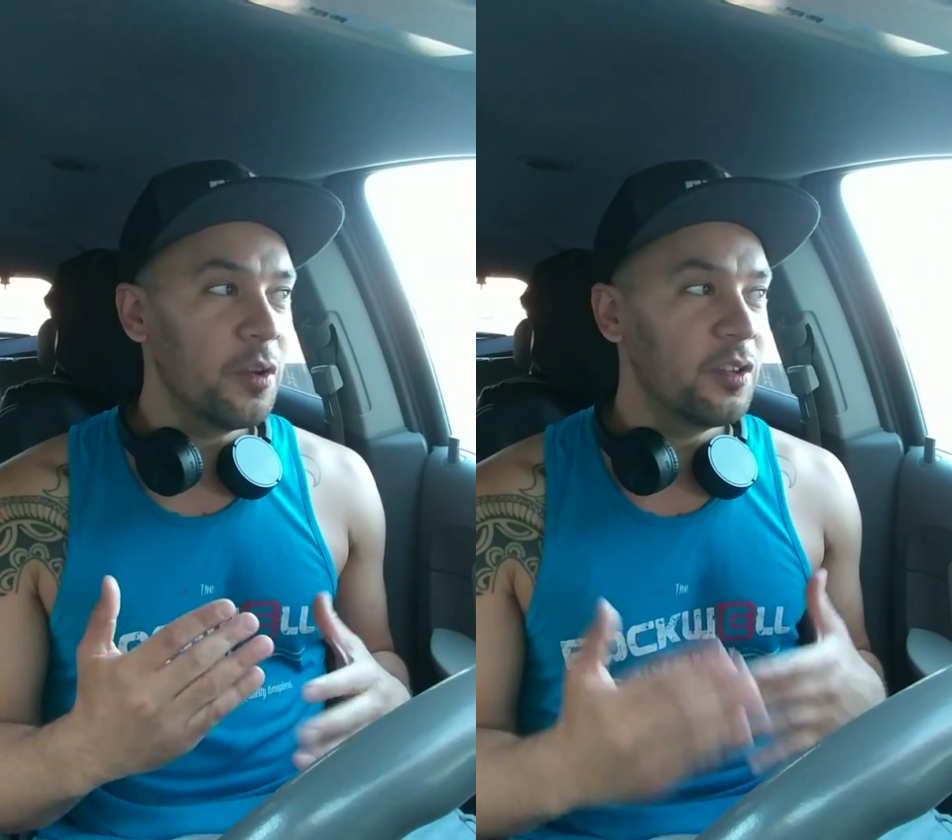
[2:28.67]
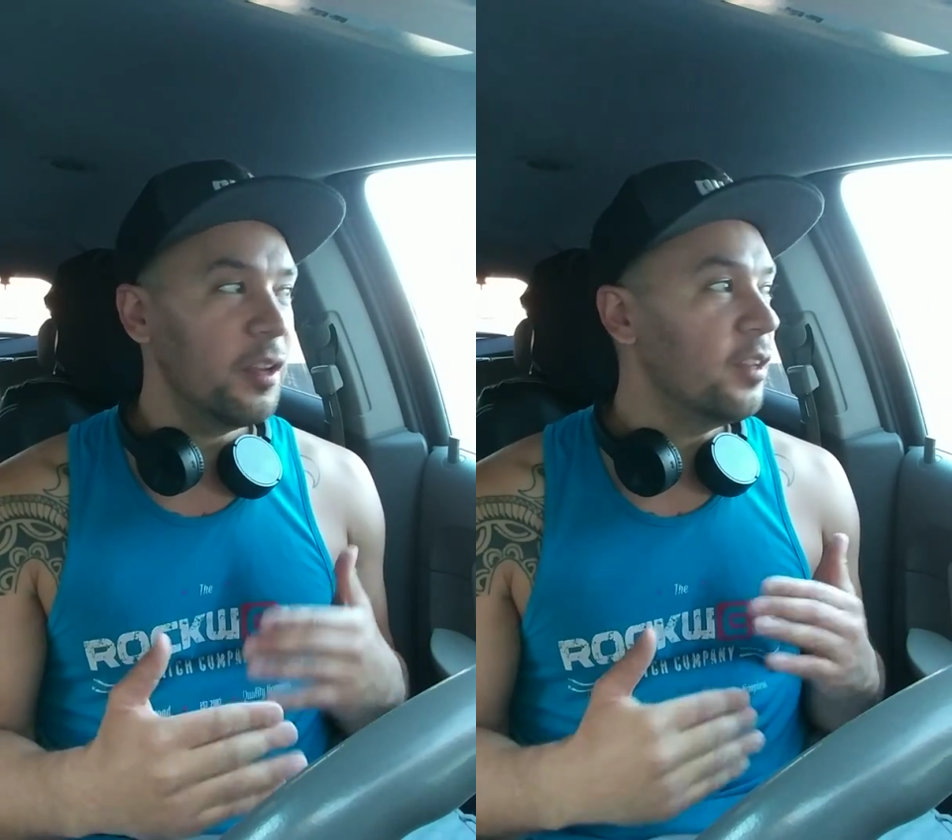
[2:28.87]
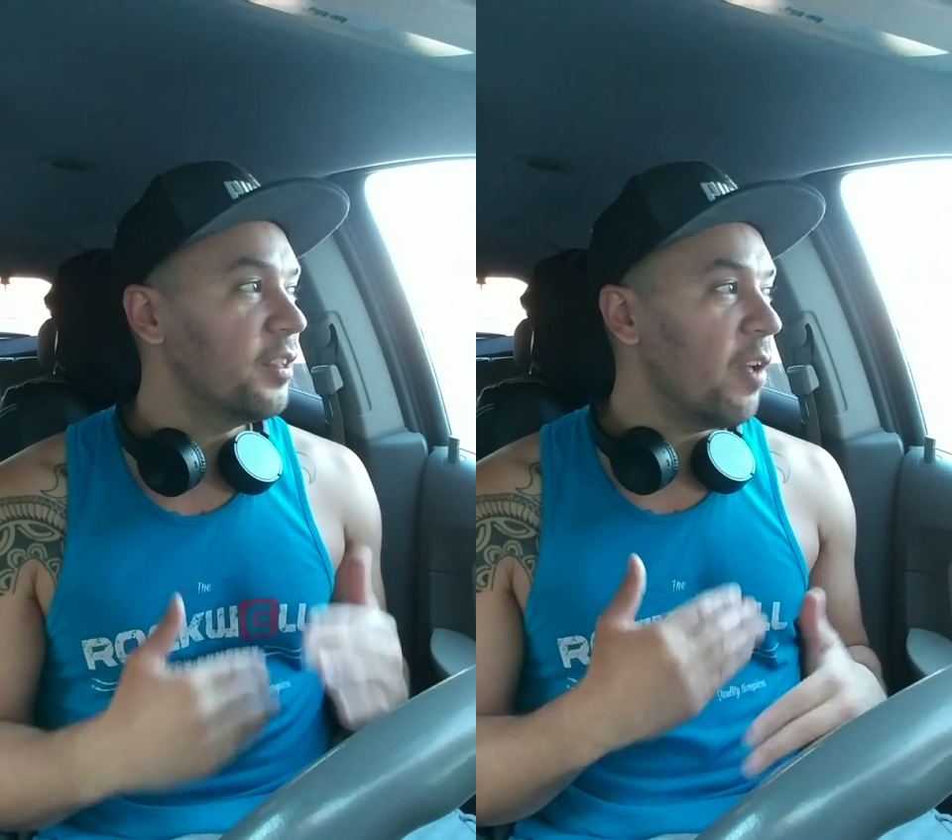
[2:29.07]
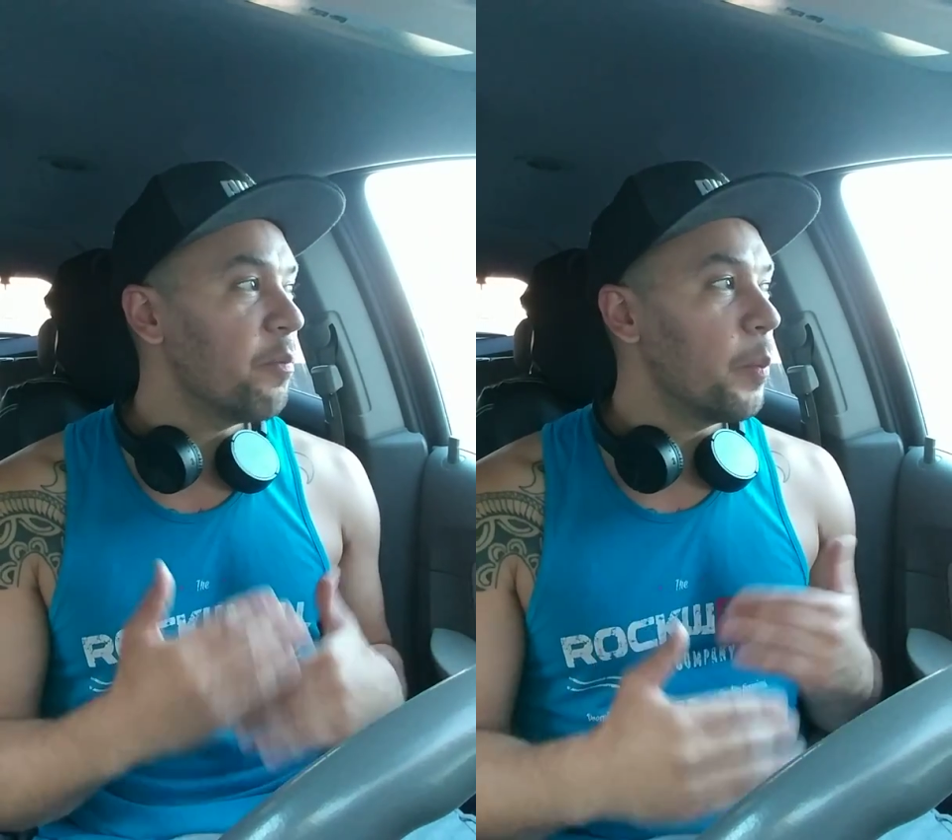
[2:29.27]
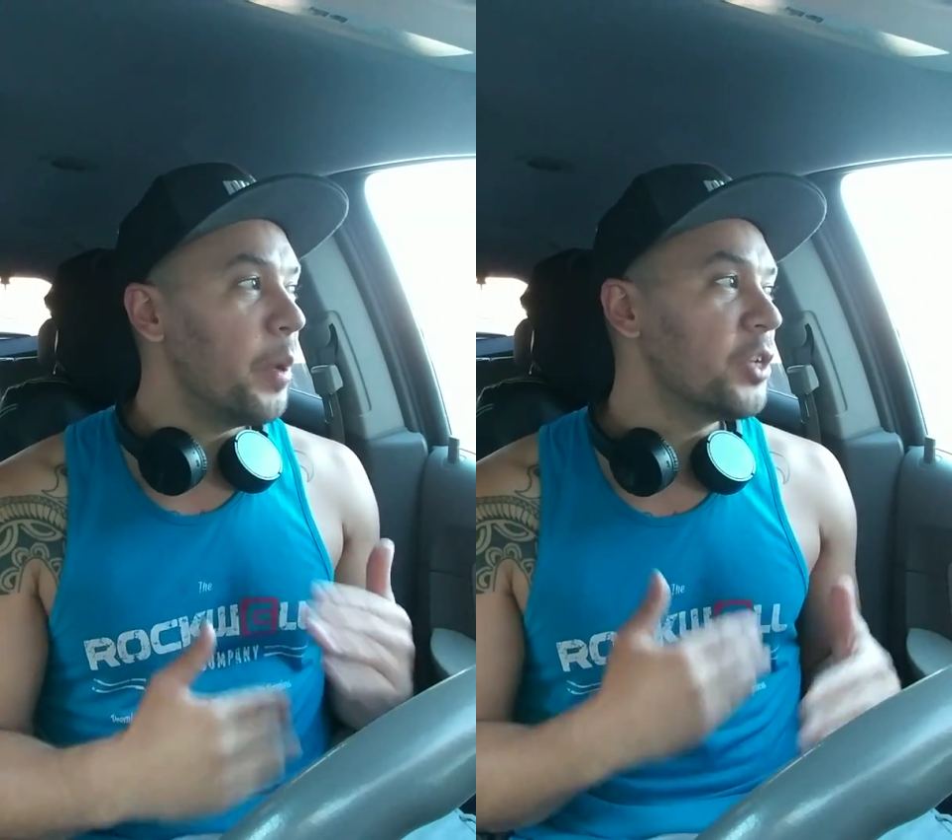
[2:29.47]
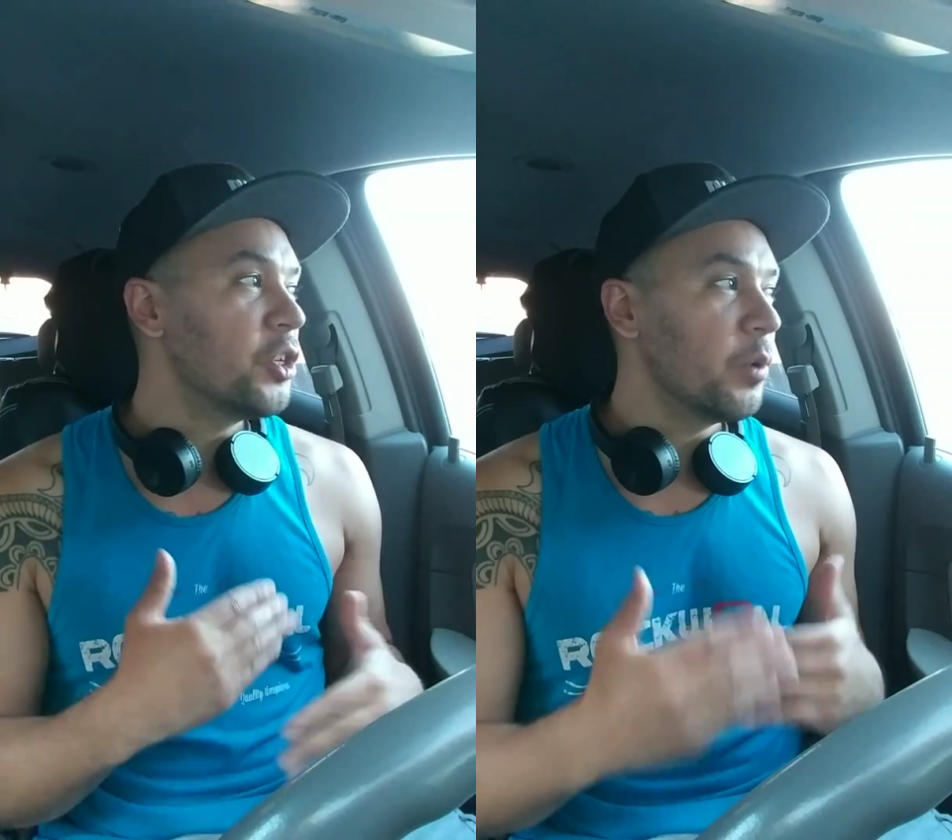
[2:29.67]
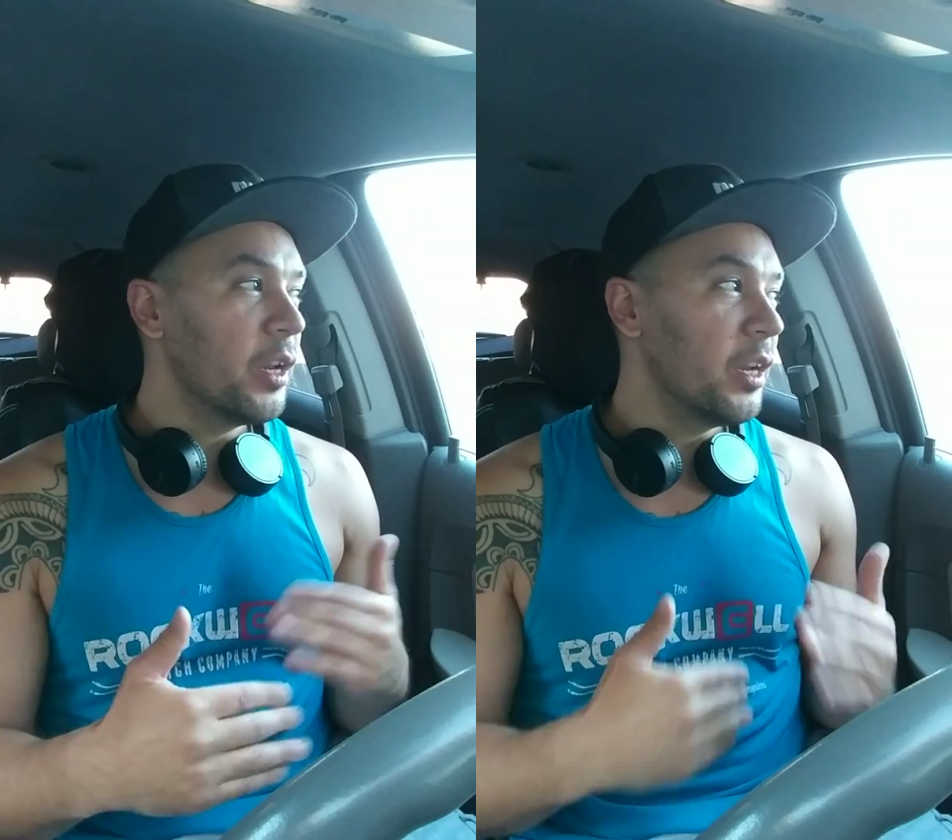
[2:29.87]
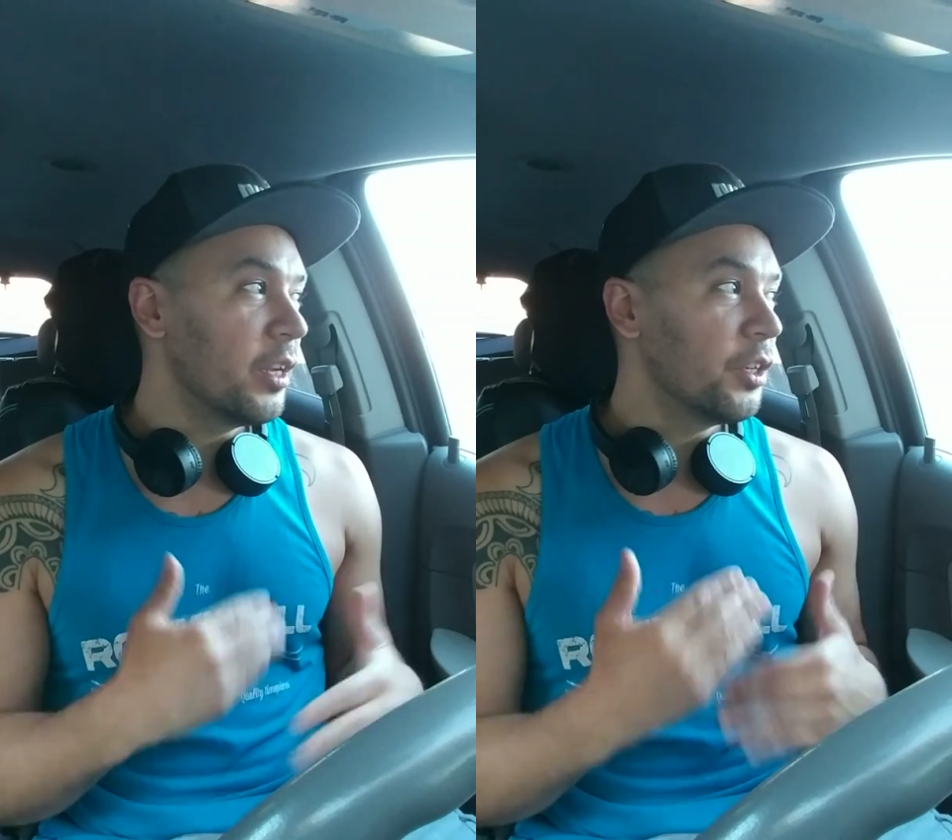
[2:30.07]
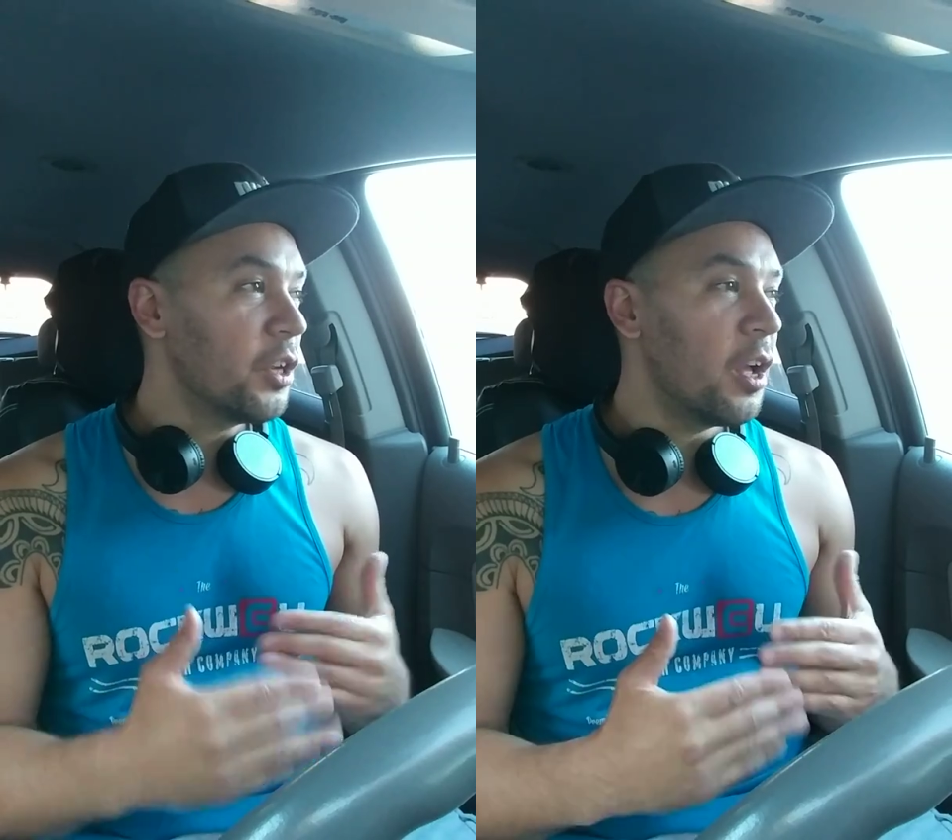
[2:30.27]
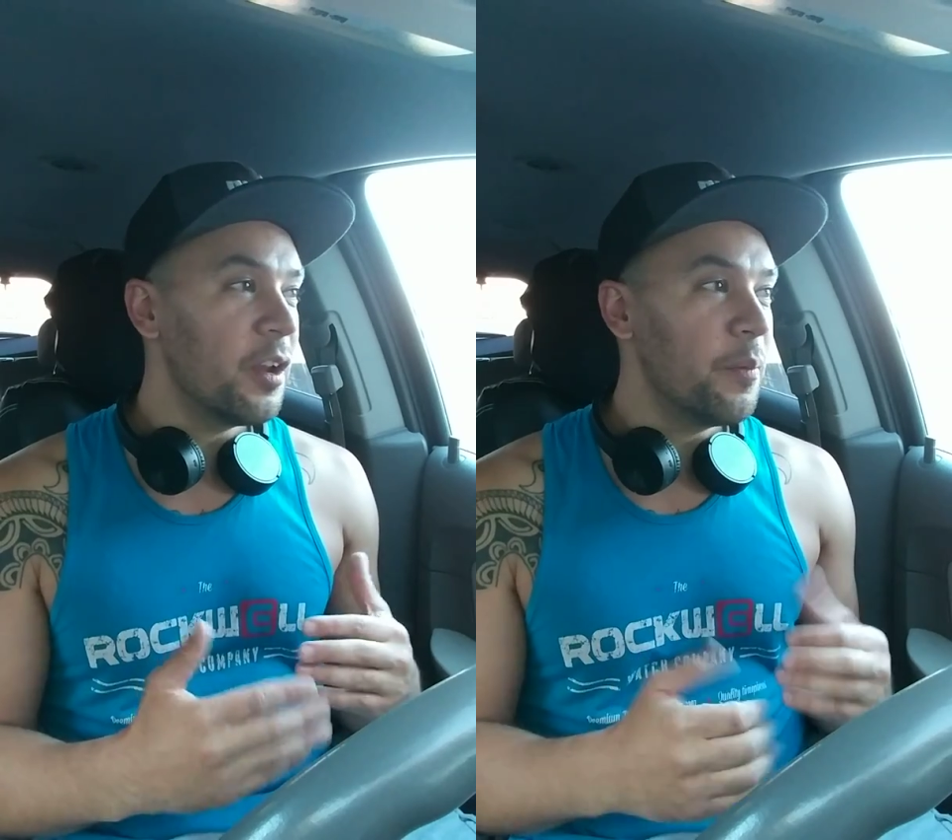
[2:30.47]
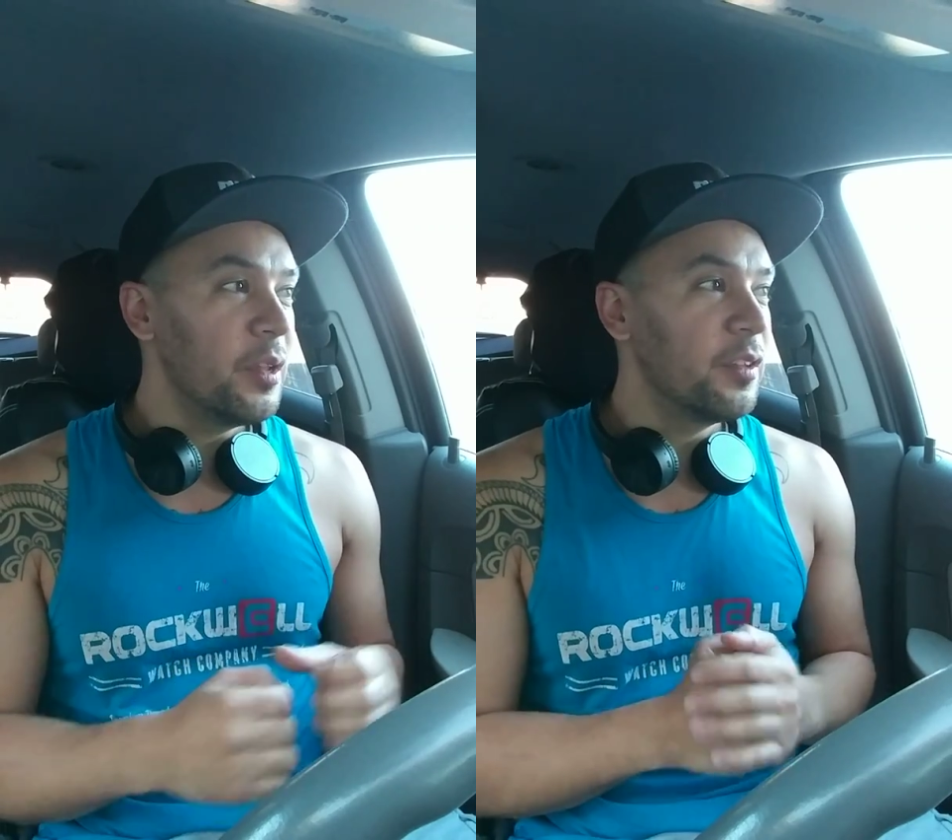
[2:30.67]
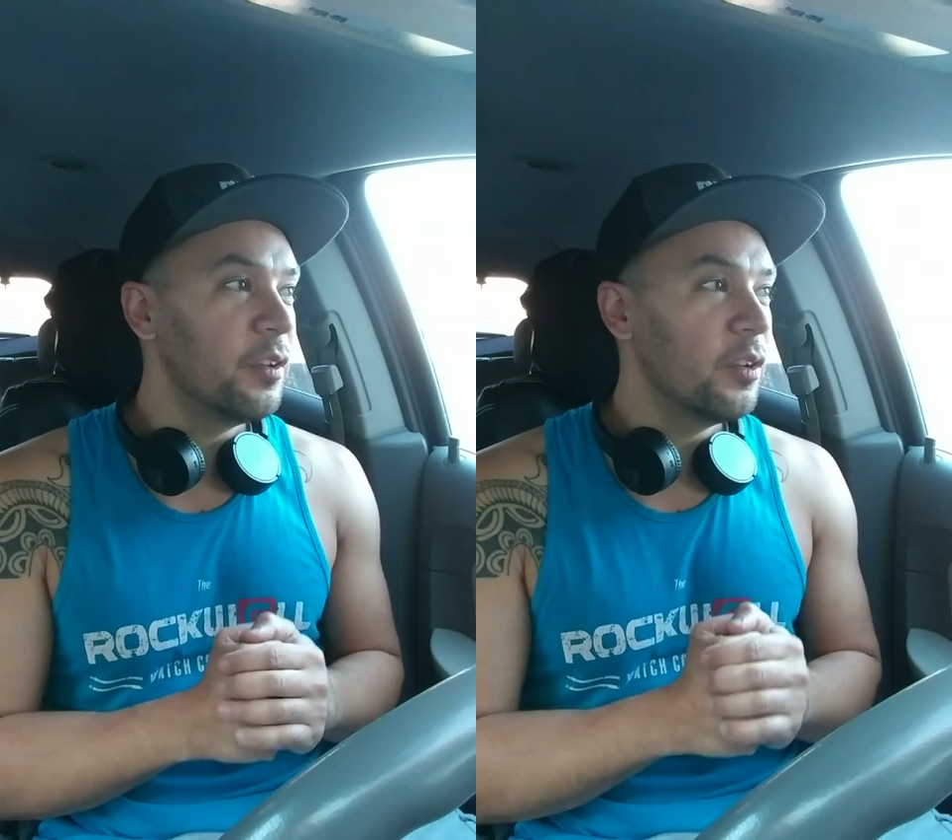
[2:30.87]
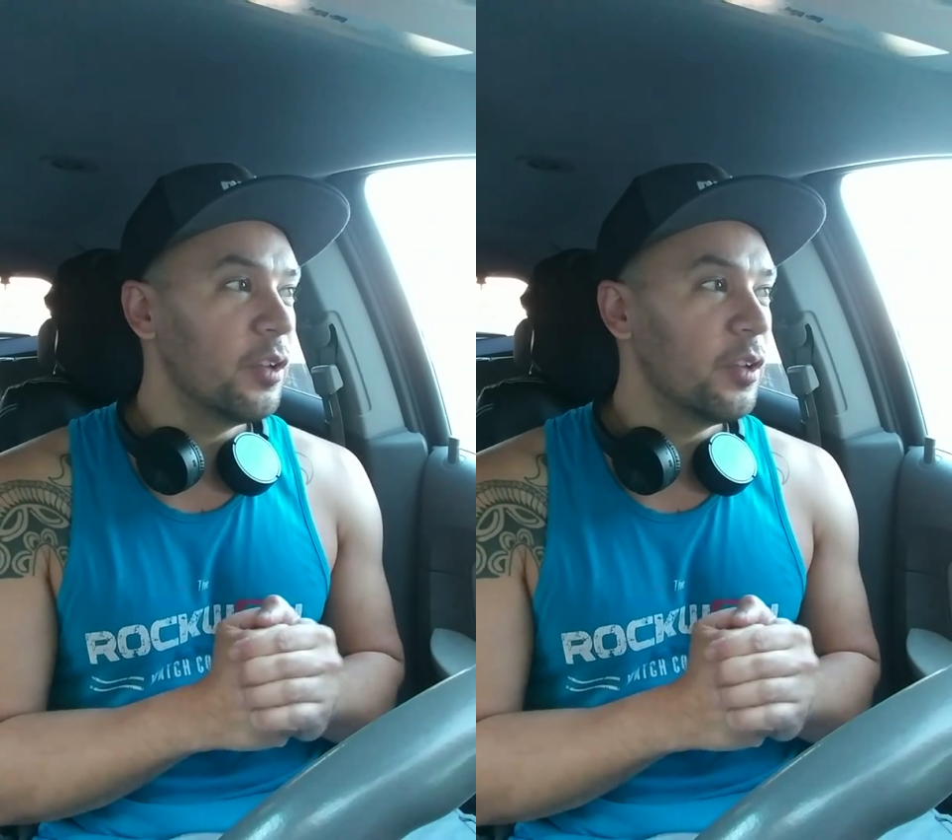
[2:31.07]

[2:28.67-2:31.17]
It's self-perpetuating and autonomous,